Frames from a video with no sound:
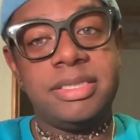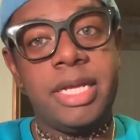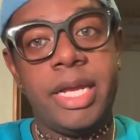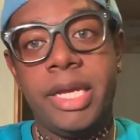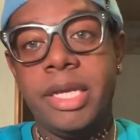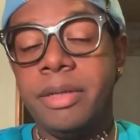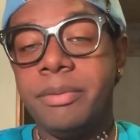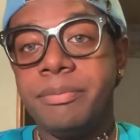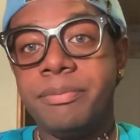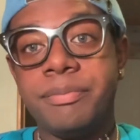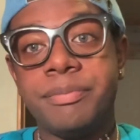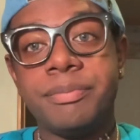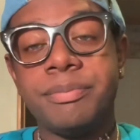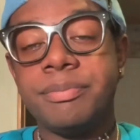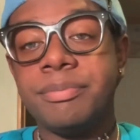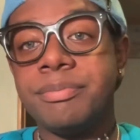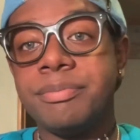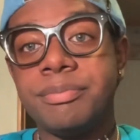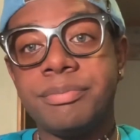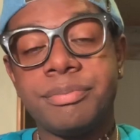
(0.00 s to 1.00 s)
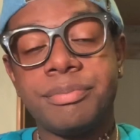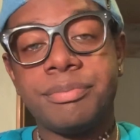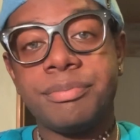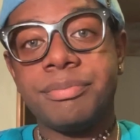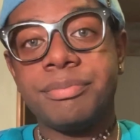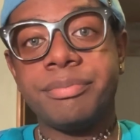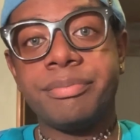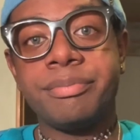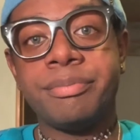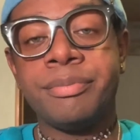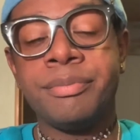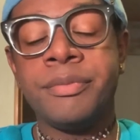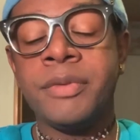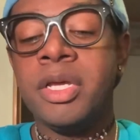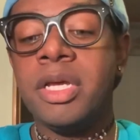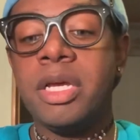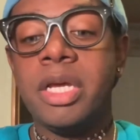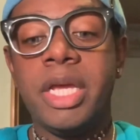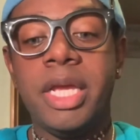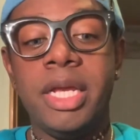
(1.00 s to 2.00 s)
name.
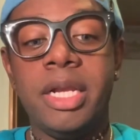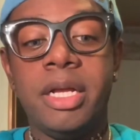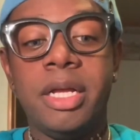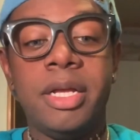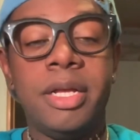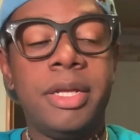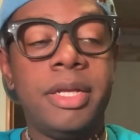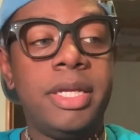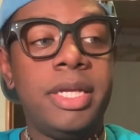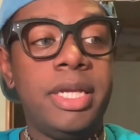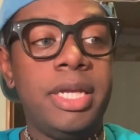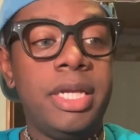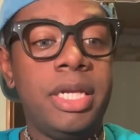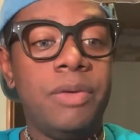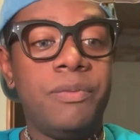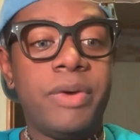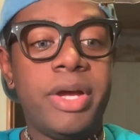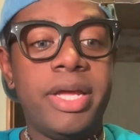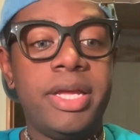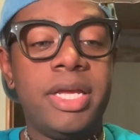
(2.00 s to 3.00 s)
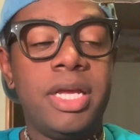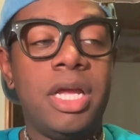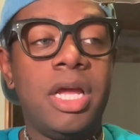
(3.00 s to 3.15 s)
Yeah, anyway,